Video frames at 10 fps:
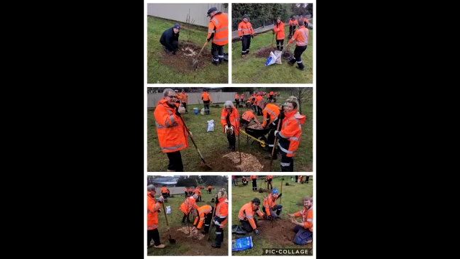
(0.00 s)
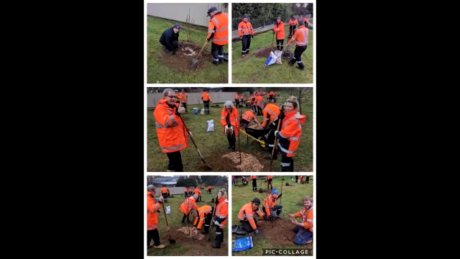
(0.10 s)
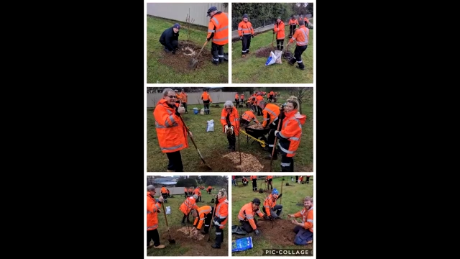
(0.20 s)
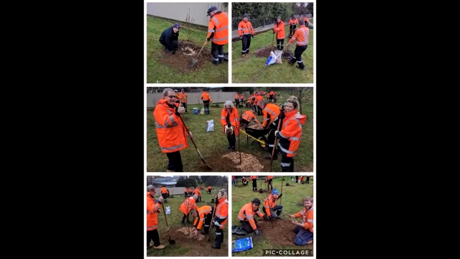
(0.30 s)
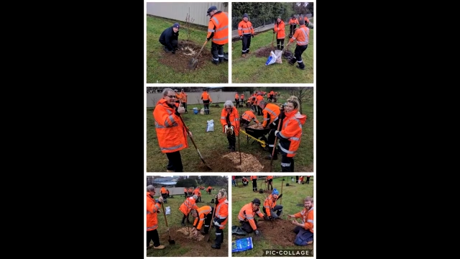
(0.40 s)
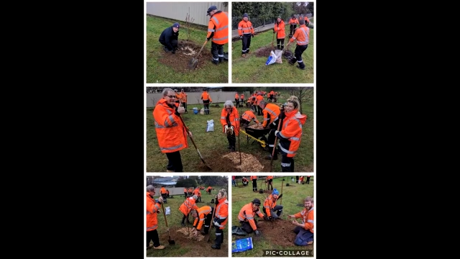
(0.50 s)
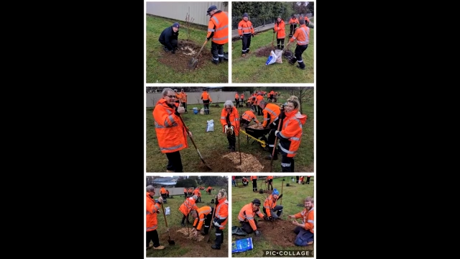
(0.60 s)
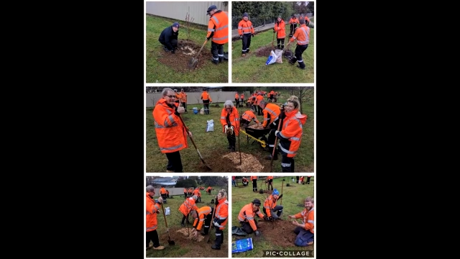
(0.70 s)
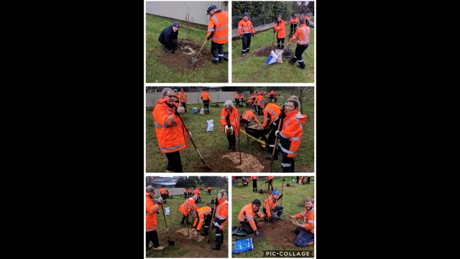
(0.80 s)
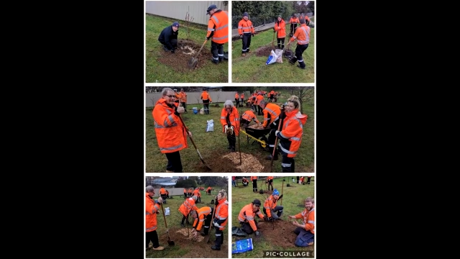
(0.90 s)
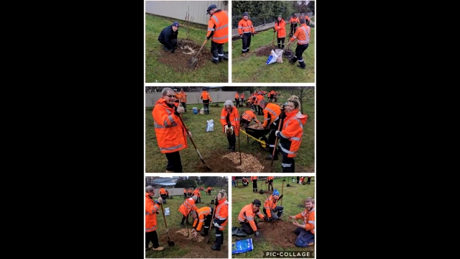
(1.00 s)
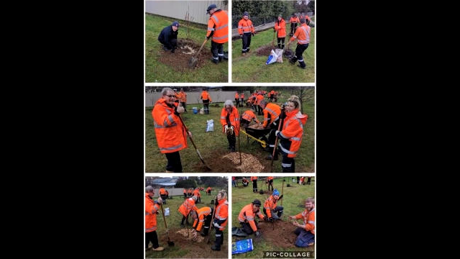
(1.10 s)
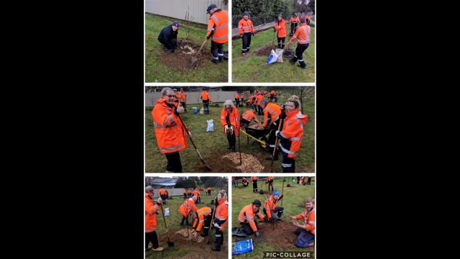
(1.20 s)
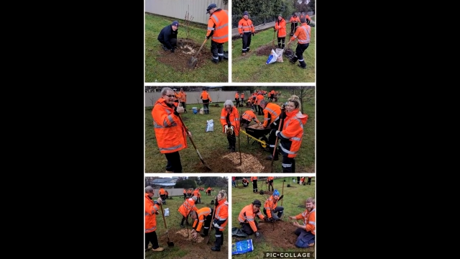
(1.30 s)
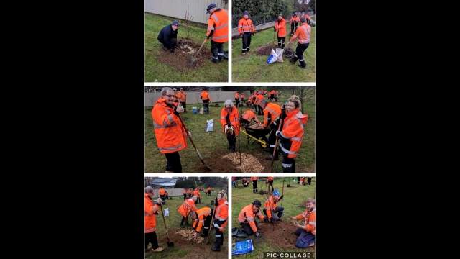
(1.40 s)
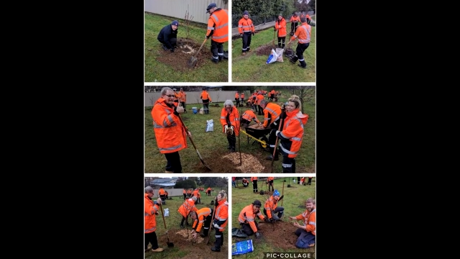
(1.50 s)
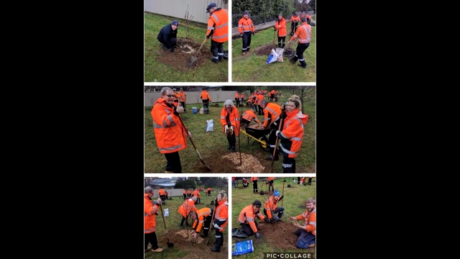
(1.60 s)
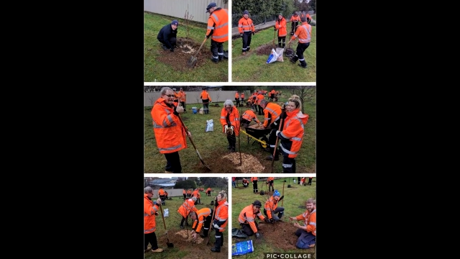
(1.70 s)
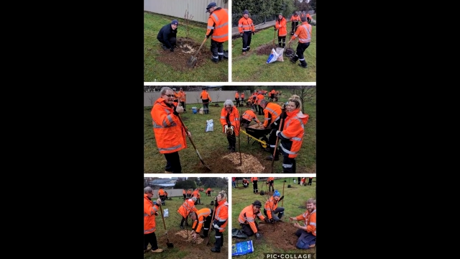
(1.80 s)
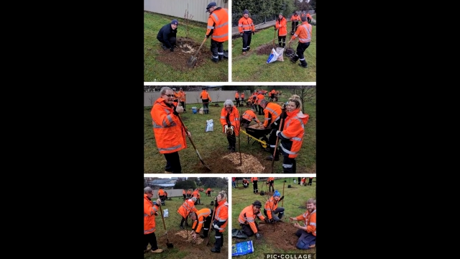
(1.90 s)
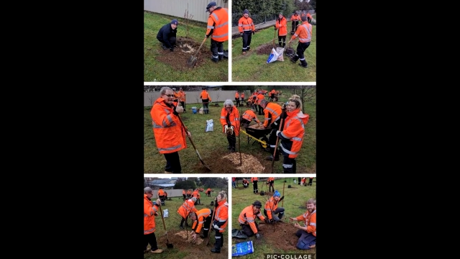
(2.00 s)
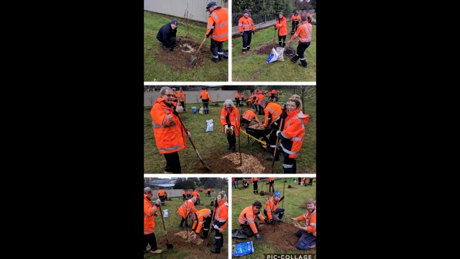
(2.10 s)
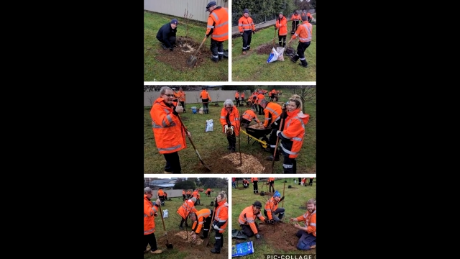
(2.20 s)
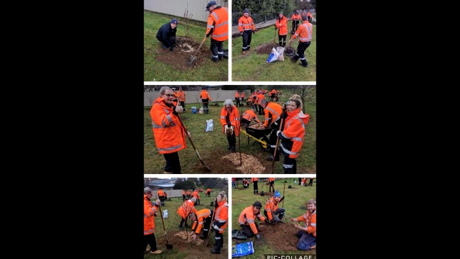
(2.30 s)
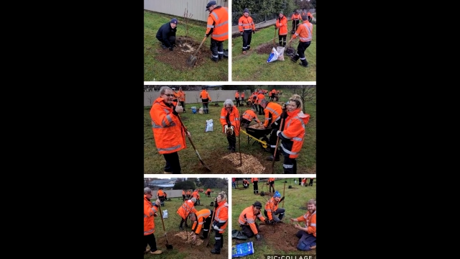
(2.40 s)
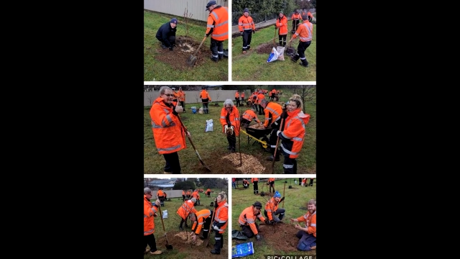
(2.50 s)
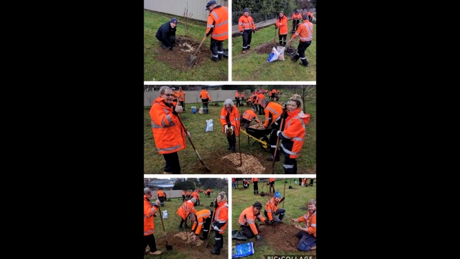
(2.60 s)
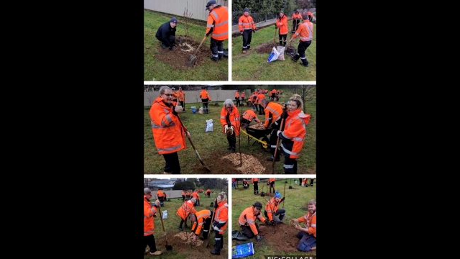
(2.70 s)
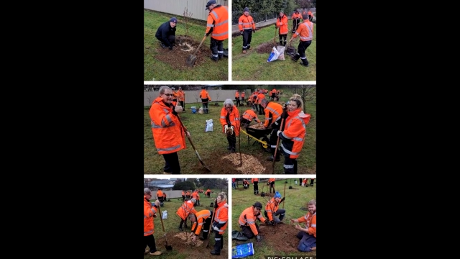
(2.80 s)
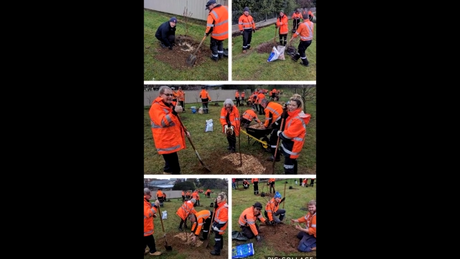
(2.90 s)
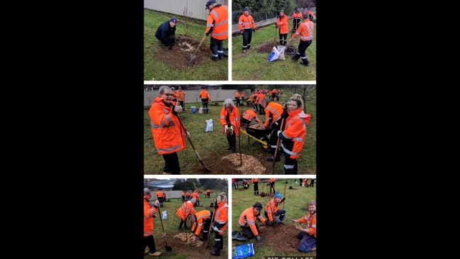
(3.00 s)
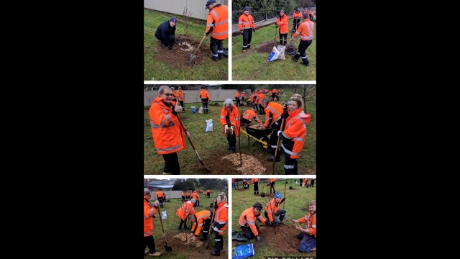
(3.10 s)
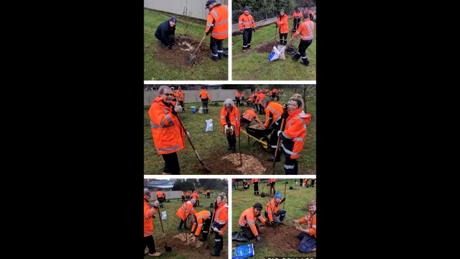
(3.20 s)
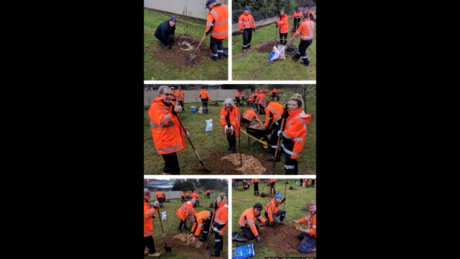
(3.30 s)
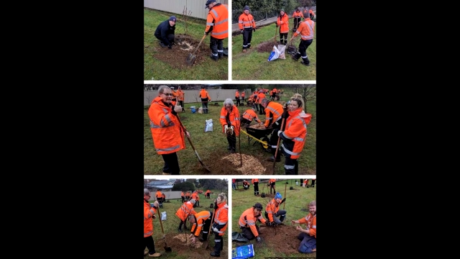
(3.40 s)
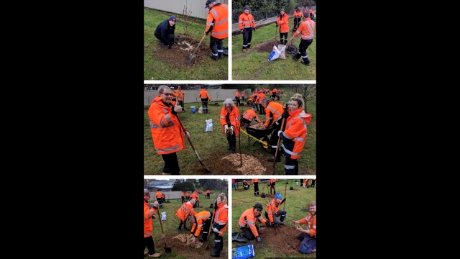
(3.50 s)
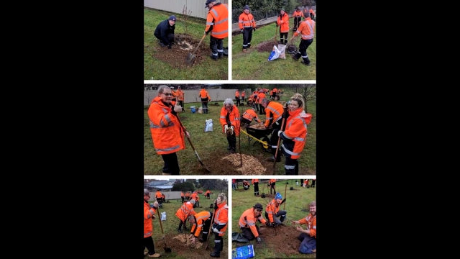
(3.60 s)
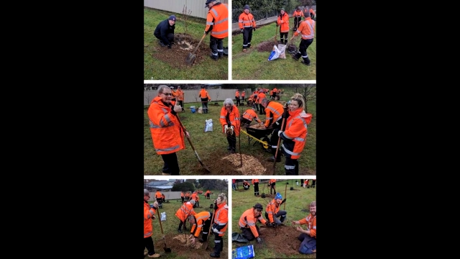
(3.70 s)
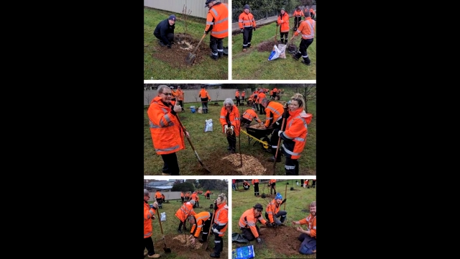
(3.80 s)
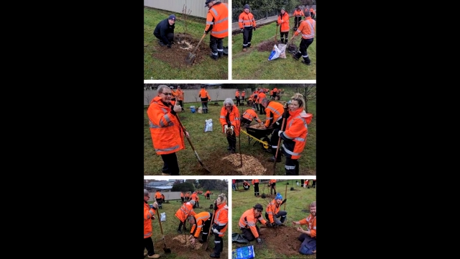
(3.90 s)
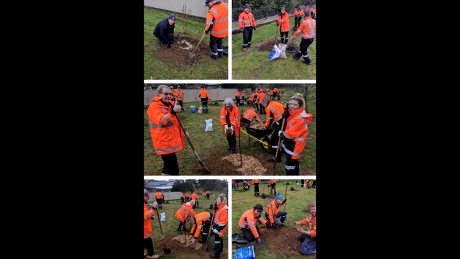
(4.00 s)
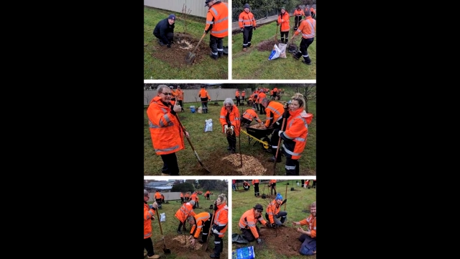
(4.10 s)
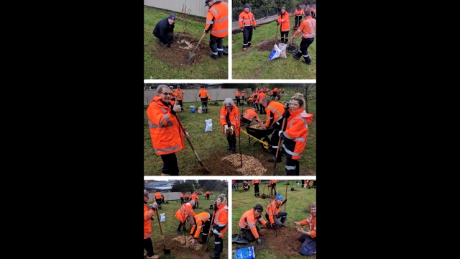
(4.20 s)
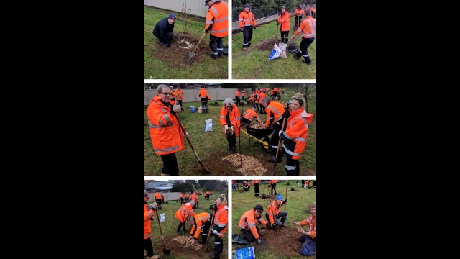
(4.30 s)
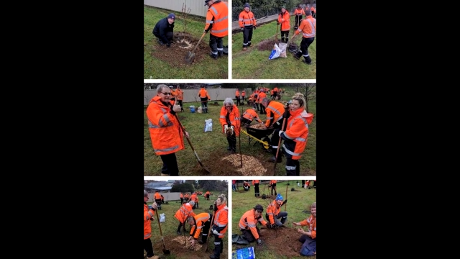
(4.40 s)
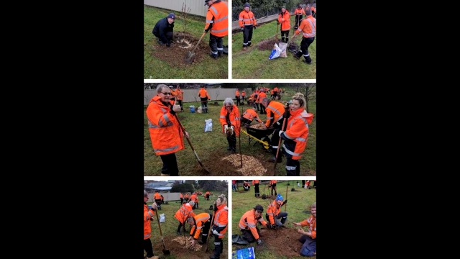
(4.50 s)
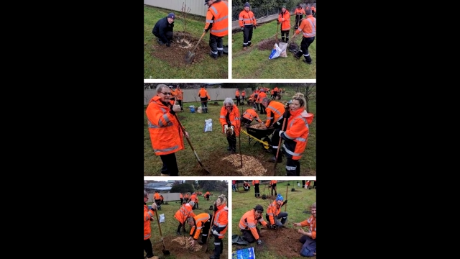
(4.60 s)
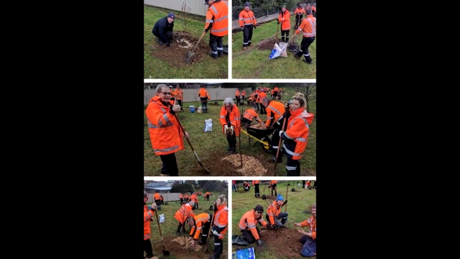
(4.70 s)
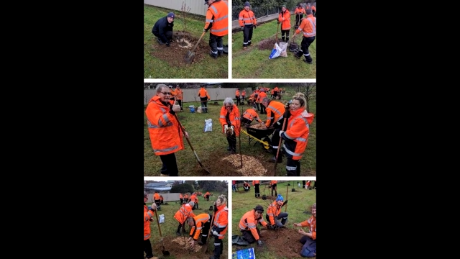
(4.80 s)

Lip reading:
No face is visible, so there are no lips to read.